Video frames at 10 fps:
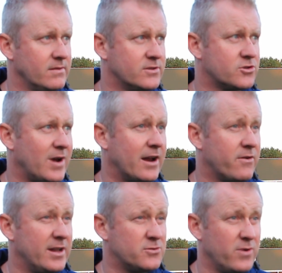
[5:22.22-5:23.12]

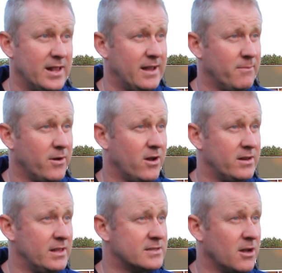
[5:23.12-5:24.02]
strike rate's really
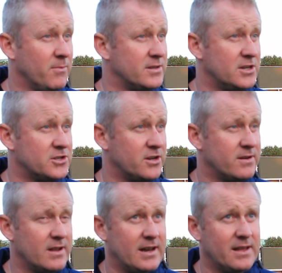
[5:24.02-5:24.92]
important in this competition,
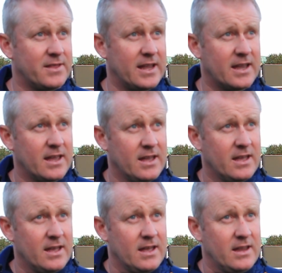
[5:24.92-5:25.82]
and I think
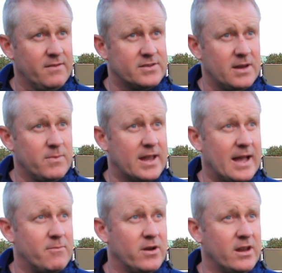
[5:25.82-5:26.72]
you've seen with
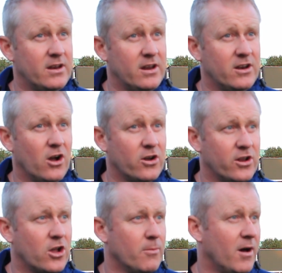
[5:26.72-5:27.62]
Cameron, you're not
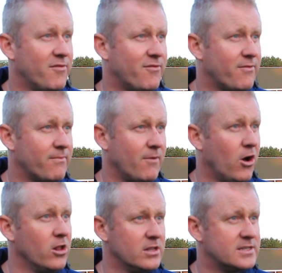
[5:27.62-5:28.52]
going to come off
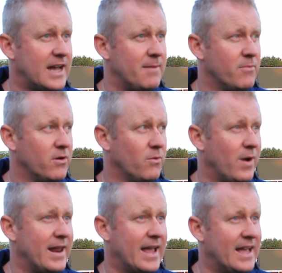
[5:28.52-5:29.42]
all the time, but
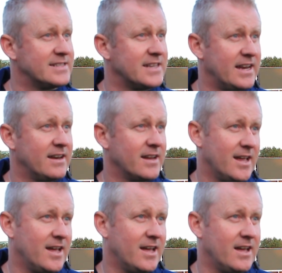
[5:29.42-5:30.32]
when he gets in,
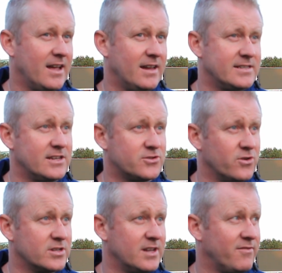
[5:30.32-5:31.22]
he's
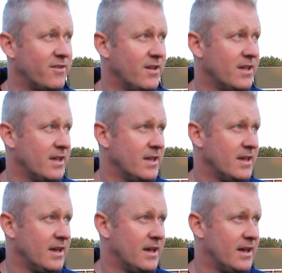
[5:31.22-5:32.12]
destructive.
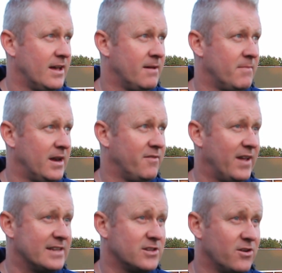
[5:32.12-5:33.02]
And if
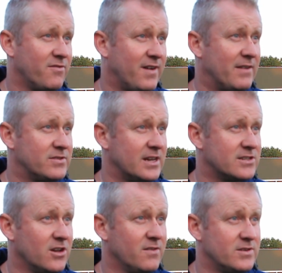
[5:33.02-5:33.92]
he has a good
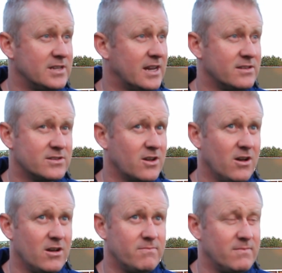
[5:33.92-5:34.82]
5-6 overs, he can
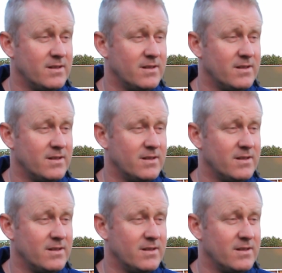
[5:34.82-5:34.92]
score